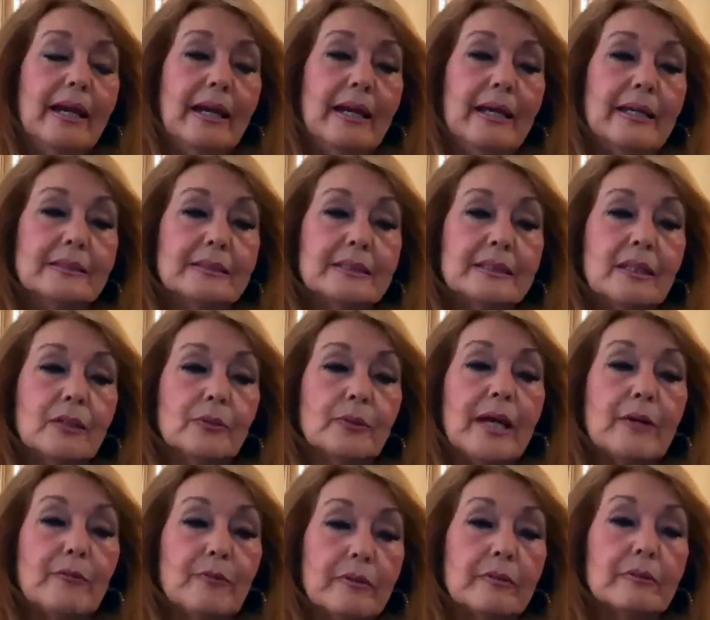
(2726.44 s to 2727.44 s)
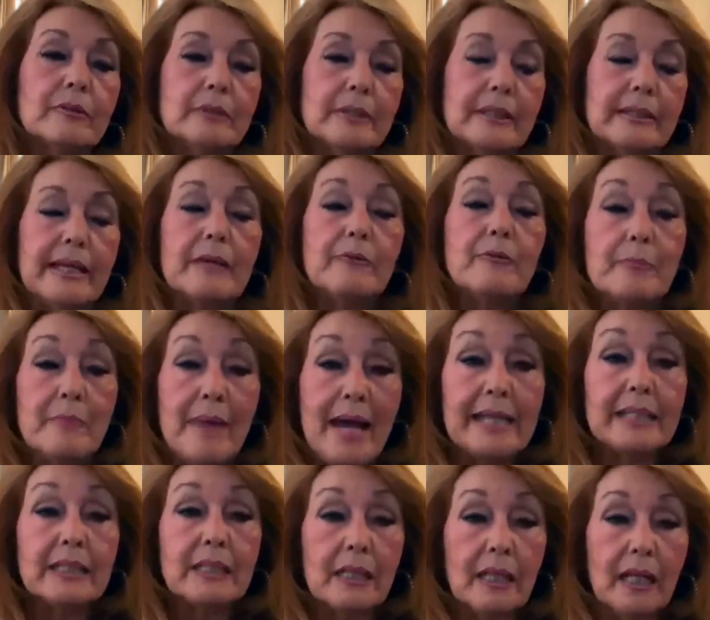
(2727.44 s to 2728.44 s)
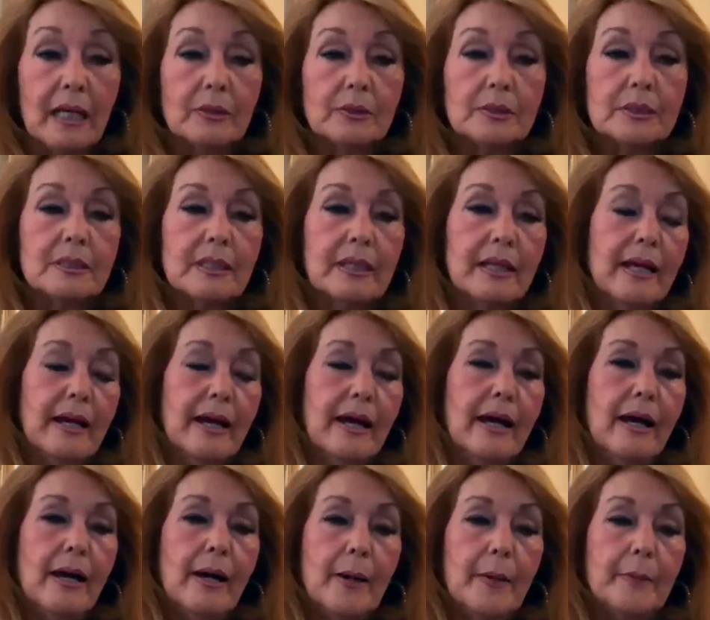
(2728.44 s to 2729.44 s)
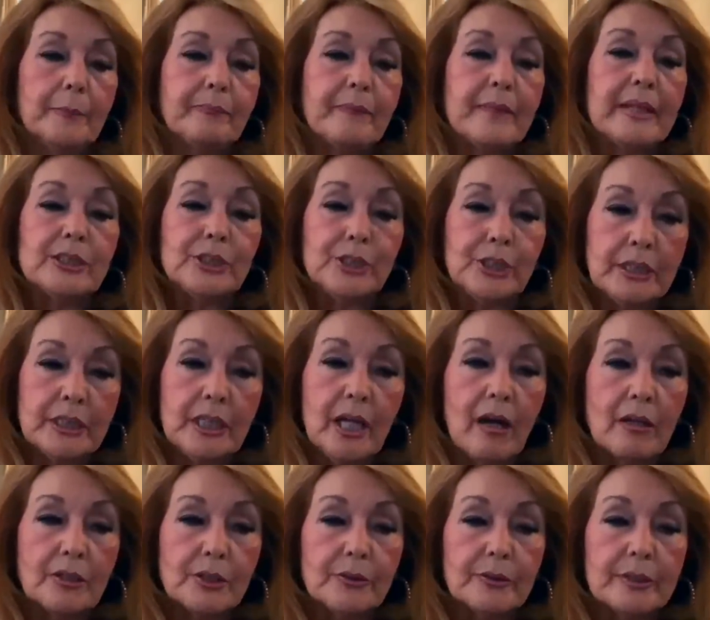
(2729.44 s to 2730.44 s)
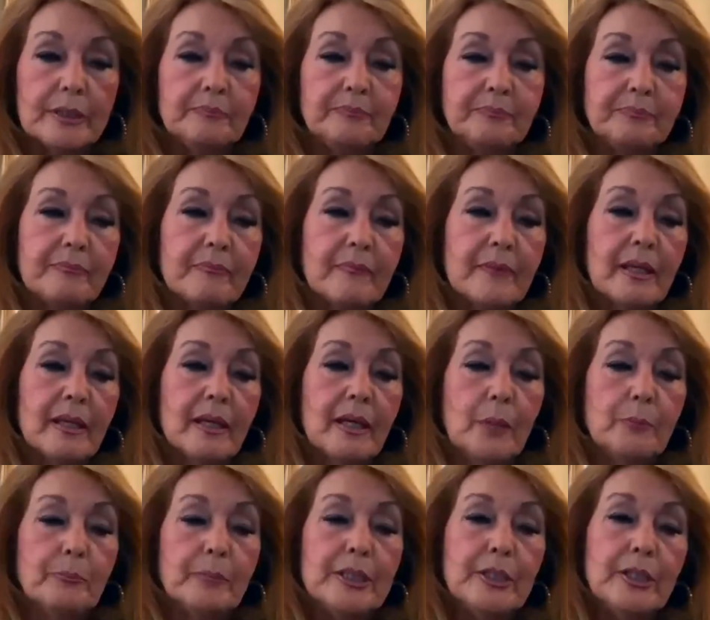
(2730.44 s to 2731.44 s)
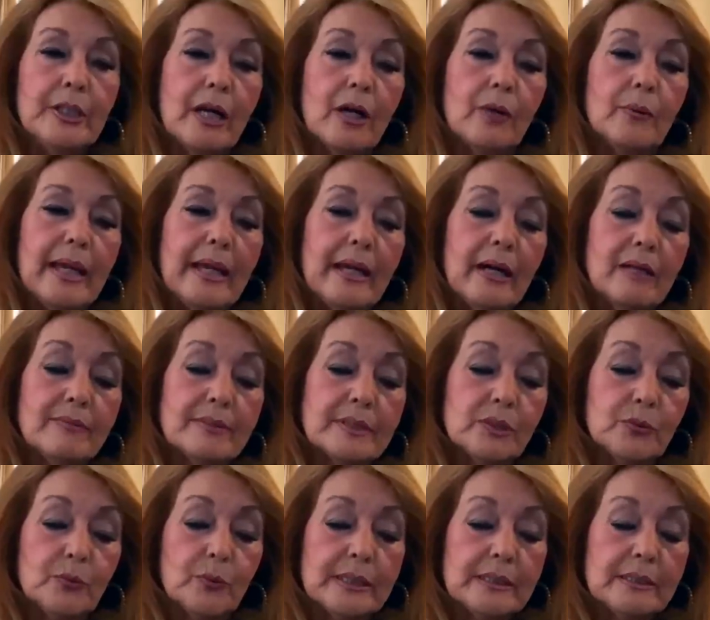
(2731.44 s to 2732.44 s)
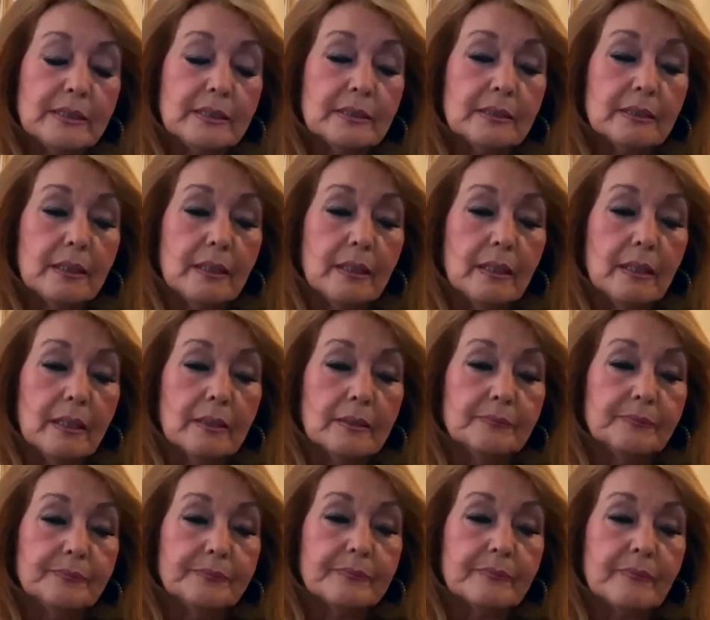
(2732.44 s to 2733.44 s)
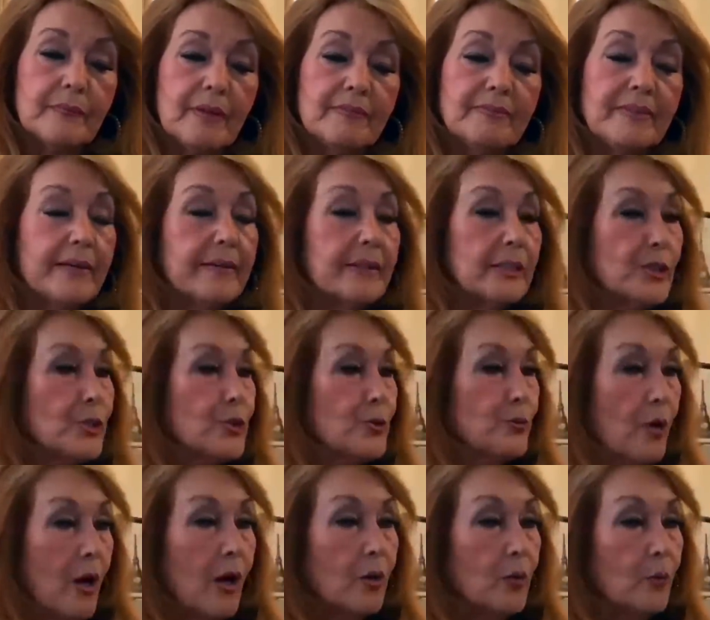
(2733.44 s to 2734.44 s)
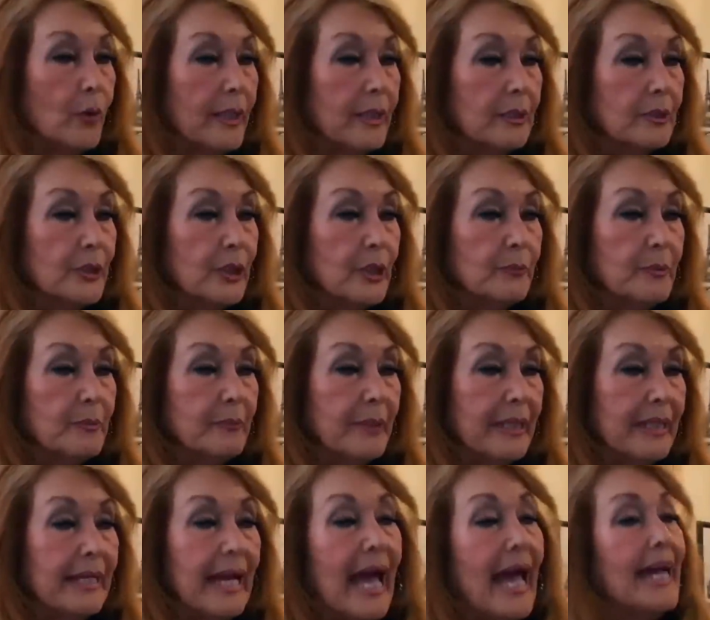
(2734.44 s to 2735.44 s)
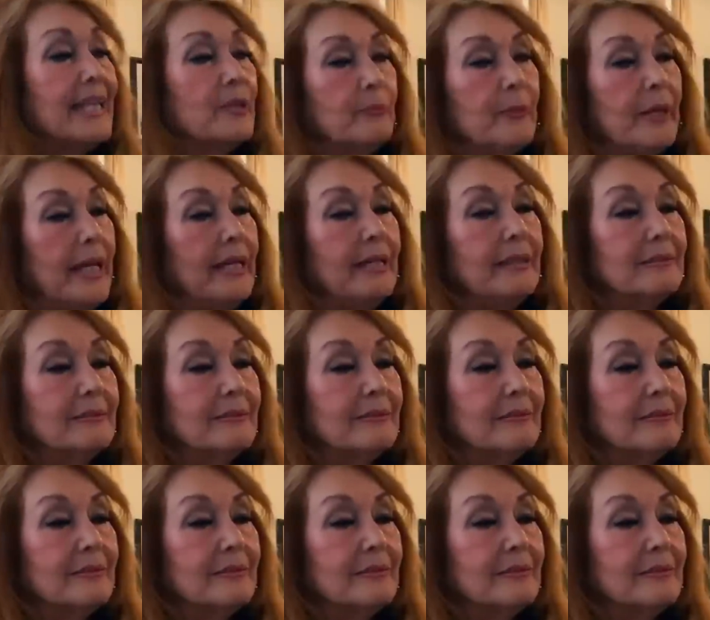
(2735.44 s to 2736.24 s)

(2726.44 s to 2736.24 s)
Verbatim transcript: and so they remained close. And she talked to him. But, you know, Elvis was a very strong-willed human being, had to be